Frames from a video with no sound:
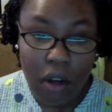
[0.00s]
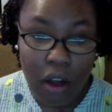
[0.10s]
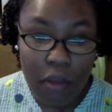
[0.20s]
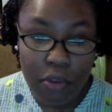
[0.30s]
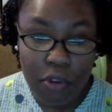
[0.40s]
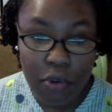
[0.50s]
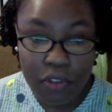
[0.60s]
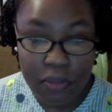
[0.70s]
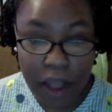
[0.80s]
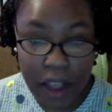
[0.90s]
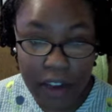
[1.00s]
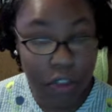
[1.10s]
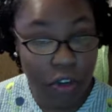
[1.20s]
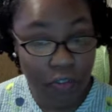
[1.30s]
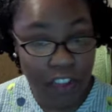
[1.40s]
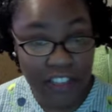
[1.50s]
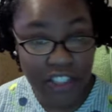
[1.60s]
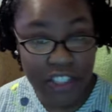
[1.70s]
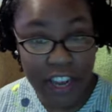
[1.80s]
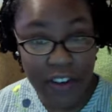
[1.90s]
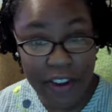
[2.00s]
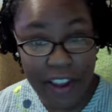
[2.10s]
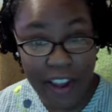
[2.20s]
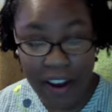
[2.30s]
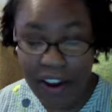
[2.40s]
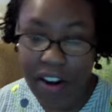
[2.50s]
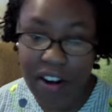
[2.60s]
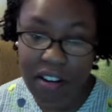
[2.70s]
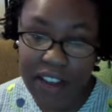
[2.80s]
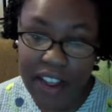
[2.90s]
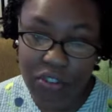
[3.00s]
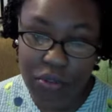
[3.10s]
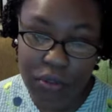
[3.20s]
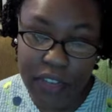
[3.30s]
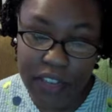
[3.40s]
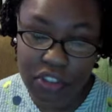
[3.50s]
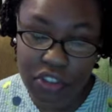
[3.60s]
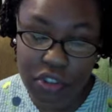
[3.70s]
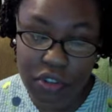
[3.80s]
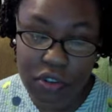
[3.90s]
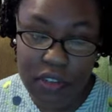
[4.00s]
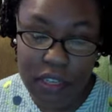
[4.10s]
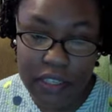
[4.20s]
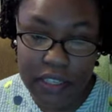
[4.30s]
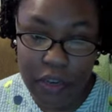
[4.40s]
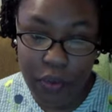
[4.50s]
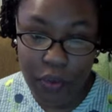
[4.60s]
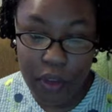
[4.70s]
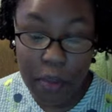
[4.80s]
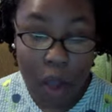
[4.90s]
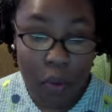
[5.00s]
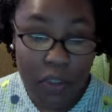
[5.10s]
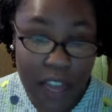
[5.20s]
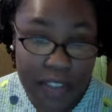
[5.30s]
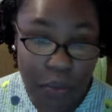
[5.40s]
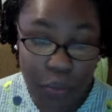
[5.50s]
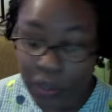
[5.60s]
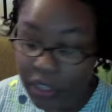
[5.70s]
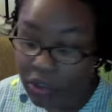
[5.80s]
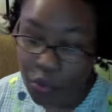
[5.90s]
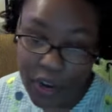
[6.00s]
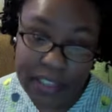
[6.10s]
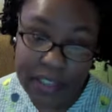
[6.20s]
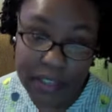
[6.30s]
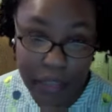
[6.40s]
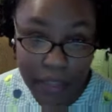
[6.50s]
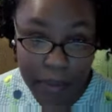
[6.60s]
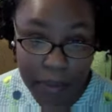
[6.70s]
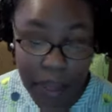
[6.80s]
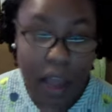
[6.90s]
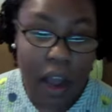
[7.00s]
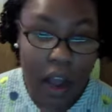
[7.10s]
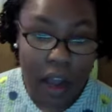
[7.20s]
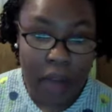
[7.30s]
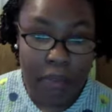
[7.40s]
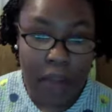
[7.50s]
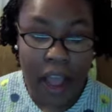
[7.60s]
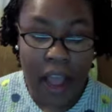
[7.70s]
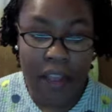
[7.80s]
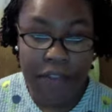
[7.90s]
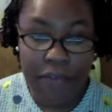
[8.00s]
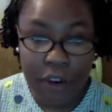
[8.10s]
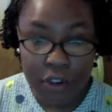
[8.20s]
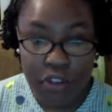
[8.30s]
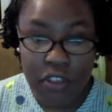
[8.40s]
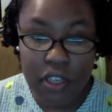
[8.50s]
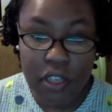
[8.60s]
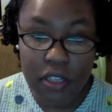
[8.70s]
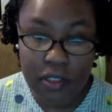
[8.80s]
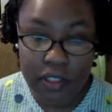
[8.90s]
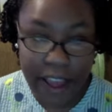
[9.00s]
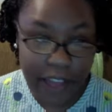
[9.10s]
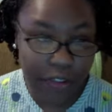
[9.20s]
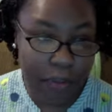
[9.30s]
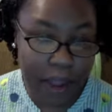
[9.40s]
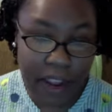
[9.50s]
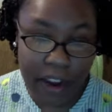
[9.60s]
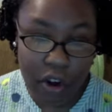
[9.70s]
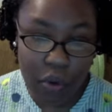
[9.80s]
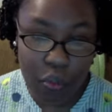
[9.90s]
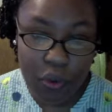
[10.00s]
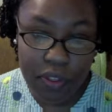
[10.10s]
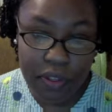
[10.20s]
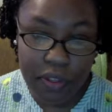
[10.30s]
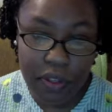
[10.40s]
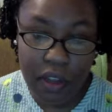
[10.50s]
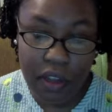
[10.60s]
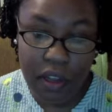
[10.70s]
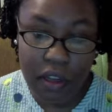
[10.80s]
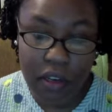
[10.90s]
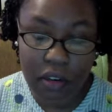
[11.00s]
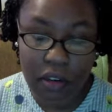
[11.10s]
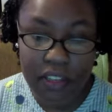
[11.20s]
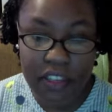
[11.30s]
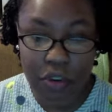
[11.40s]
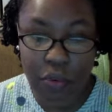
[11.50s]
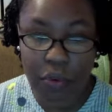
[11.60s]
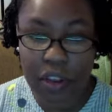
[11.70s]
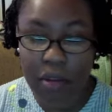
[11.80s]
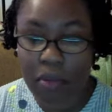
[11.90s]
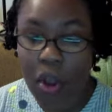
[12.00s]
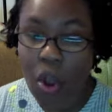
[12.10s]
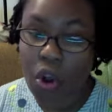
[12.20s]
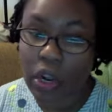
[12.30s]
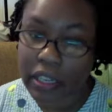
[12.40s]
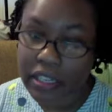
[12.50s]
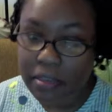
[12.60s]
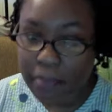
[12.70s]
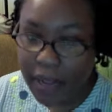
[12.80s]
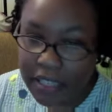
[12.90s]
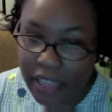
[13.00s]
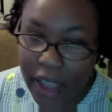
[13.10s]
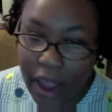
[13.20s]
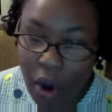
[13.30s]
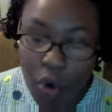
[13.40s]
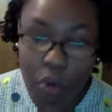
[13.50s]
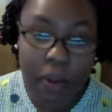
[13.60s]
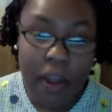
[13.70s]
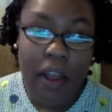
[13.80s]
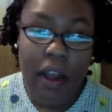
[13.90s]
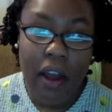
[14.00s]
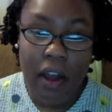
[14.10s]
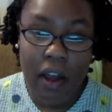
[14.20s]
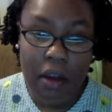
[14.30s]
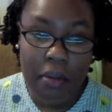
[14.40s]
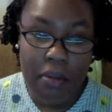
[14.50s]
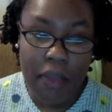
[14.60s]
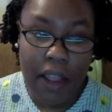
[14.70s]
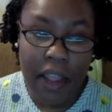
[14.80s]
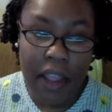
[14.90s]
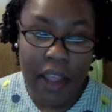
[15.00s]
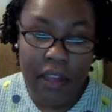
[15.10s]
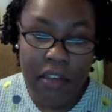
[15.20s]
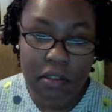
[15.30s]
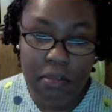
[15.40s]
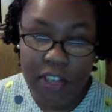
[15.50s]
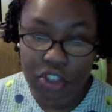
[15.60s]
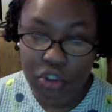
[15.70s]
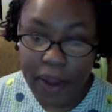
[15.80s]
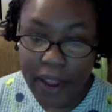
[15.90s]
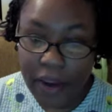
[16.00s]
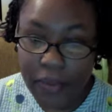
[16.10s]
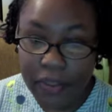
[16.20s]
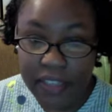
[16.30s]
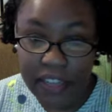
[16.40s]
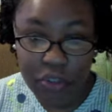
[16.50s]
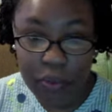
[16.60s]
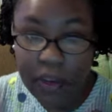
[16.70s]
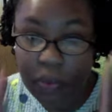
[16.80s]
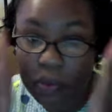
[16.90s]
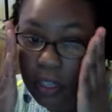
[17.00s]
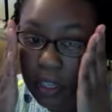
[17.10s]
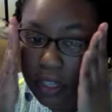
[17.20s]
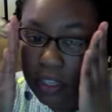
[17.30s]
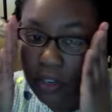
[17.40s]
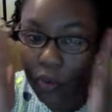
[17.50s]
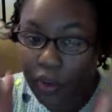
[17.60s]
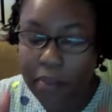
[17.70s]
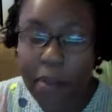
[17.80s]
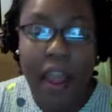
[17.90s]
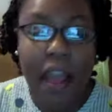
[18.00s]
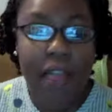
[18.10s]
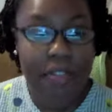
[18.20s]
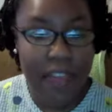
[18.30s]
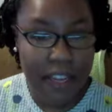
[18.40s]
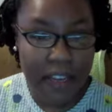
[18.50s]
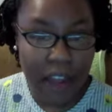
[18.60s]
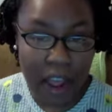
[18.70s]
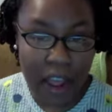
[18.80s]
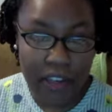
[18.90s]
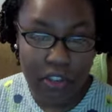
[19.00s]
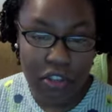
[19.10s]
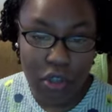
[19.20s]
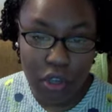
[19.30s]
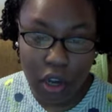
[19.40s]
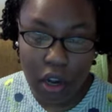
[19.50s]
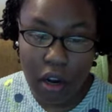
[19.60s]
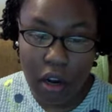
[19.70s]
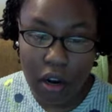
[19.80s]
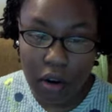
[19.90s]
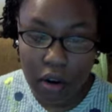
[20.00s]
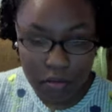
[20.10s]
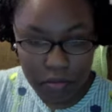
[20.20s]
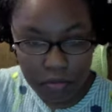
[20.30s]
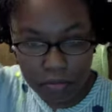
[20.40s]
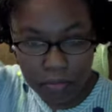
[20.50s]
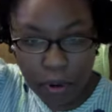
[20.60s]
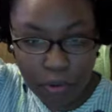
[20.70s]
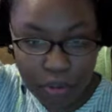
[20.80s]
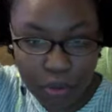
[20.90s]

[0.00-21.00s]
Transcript: used my good old-fashioned Care Natural Textures Cleansing Cream, which has a really great slip. I first slathered my hair with the cleansing cream, cleansed my scalp, and made sure my hair was saturated with the cleansing cream. Then I took well,